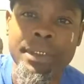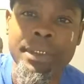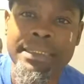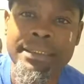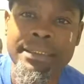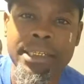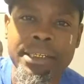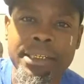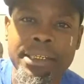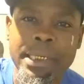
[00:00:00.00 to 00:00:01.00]
and check
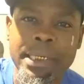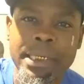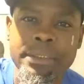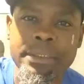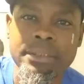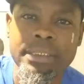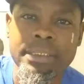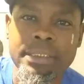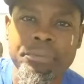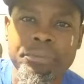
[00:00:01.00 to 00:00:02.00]
everybody' messages. I
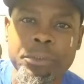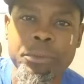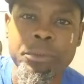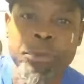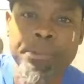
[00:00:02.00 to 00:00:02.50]
see a few popped